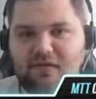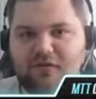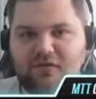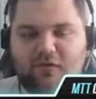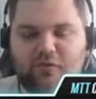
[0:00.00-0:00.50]

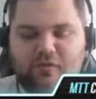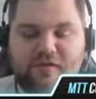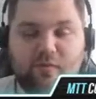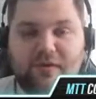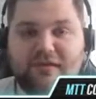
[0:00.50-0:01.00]
So you
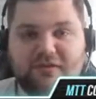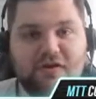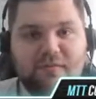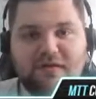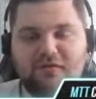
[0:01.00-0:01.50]
either win the
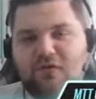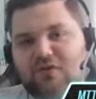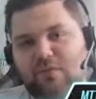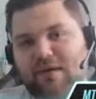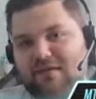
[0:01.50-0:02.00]
tournament or
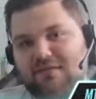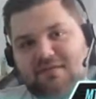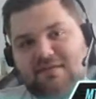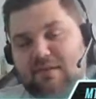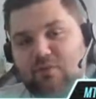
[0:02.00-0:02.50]
you
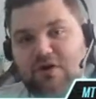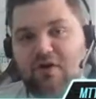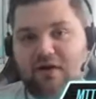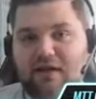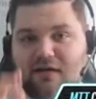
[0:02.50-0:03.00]
bust somewhat
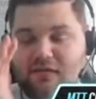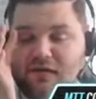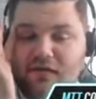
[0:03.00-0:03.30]
earlier.